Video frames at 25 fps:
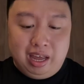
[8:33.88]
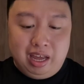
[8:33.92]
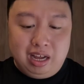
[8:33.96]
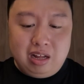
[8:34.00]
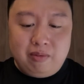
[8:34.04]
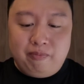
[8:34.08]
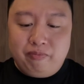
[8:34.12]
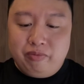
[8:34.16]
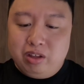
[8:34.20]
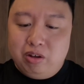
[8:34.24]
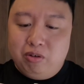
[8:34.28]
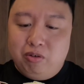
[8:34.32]
egg,
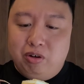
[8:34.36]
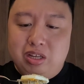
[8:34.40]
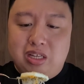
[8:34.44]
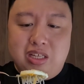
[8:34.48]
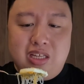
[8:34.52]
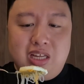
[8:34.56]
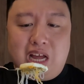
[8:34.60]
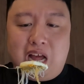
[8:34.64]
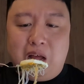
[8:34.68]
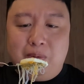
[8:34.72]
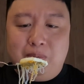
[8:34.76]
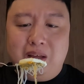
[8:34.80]
which
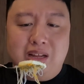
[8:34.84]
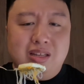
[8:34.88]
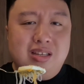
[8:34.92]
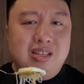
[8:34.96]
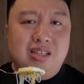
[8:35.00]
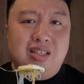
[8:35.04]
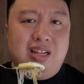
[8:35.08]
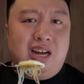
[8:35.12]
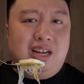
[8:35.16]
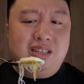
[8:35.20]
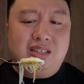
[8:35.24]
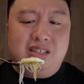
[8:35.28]
I'm
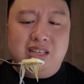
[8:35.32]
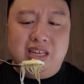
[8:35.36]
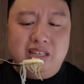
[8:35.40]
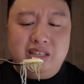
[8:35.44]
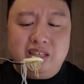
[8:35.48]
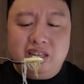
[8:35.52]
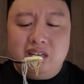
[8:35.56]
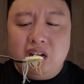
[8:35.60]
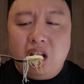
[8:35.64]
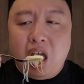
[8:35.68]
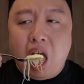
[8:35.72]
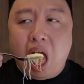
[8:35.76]
guessing is not
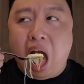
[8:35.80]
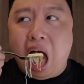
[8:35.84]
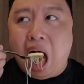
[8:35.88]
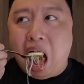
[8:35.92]
seasoned.